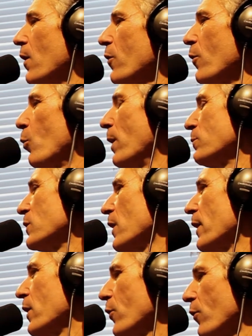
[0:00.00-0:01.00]
The
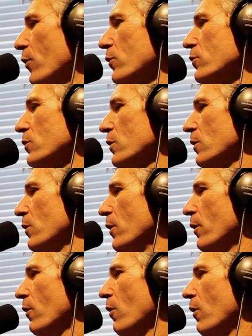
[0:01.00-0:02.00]
website girls,
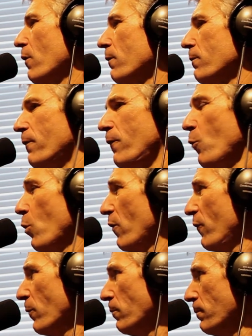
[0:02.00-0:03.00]
there are 4
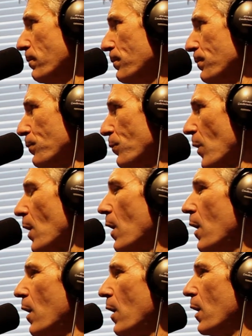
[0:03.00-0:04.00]
of them,
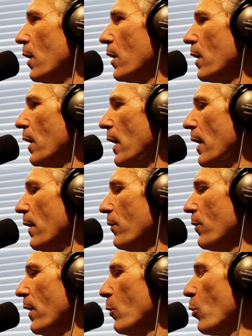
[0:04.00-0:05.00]

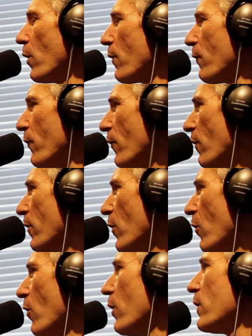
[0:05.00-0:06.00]
and they work very
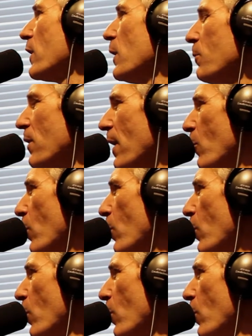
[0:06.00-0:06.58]
hard keeping that